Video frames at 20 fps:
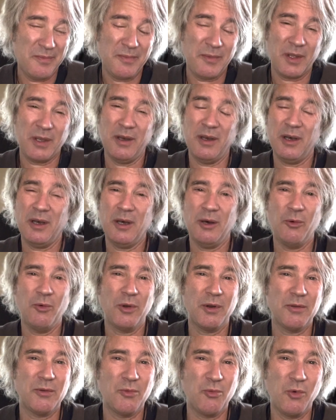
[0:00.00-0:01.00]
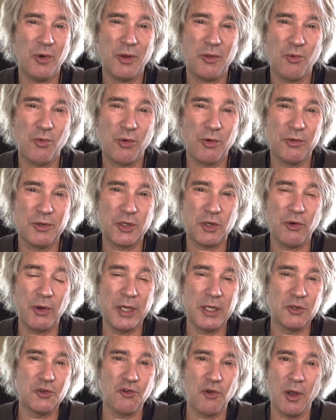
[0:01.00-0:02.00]
one of the world's
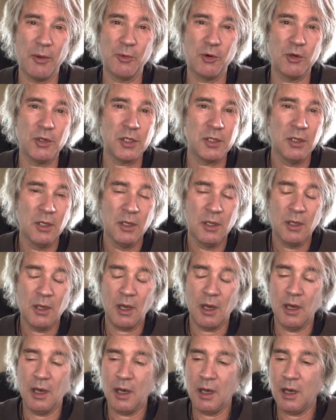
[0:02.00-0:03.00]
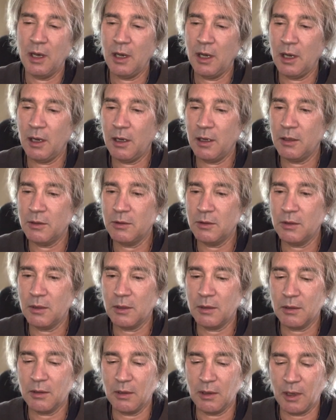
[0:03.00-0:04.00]
great drummers.
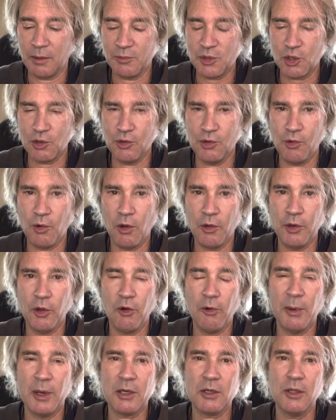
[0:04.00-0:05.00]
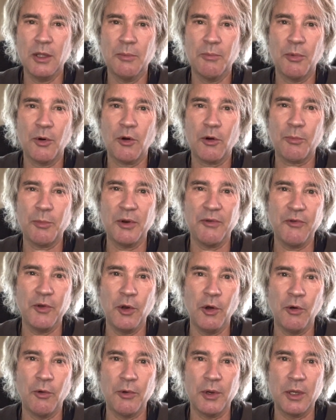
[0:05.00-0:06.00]
I'm sure you all know about Clem Burke, but if you
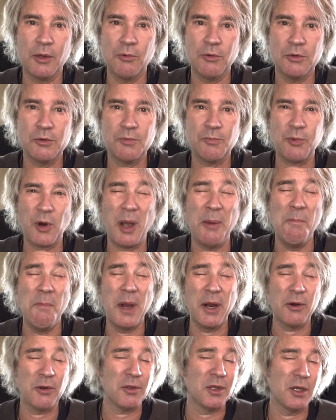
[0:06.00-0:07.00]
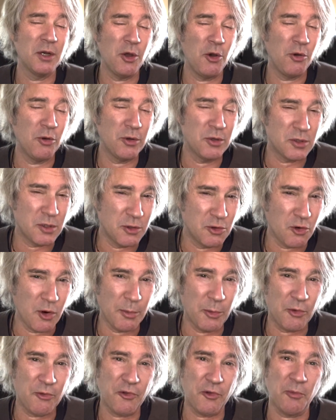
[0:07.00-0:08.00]
don't, he was primarily known as the
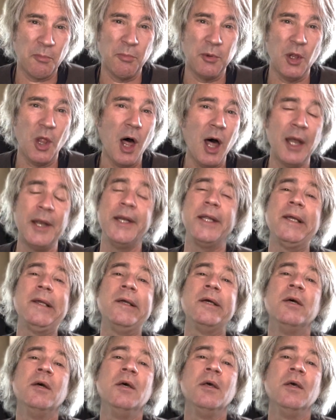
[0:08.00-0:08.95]
drummer for Blondie.